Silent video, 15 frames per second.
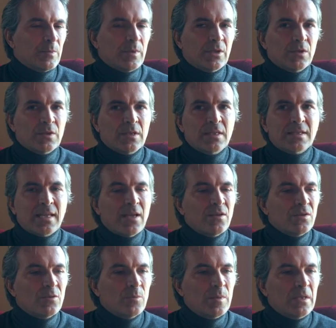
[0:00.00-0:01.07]
Because it
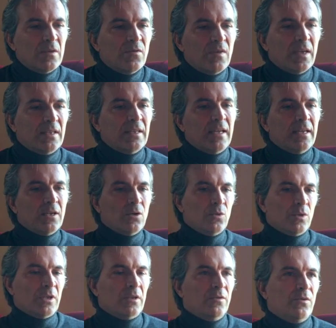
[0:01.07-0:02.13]
sounds to me that they are
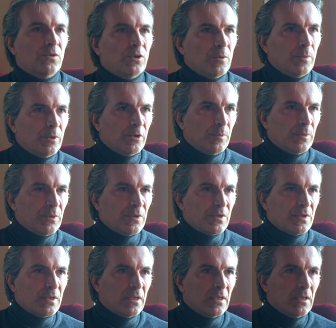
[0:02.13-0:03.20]
looking for a
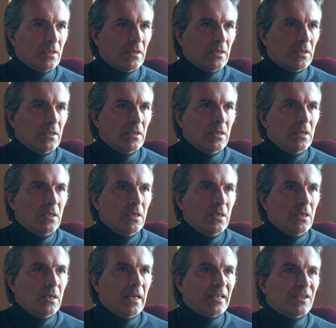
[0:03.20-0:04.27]
purpose
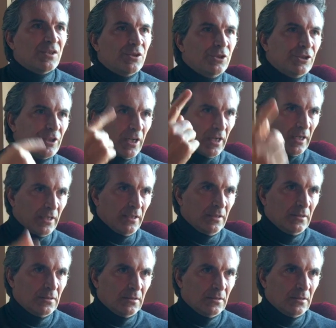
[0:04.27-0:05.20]
externally.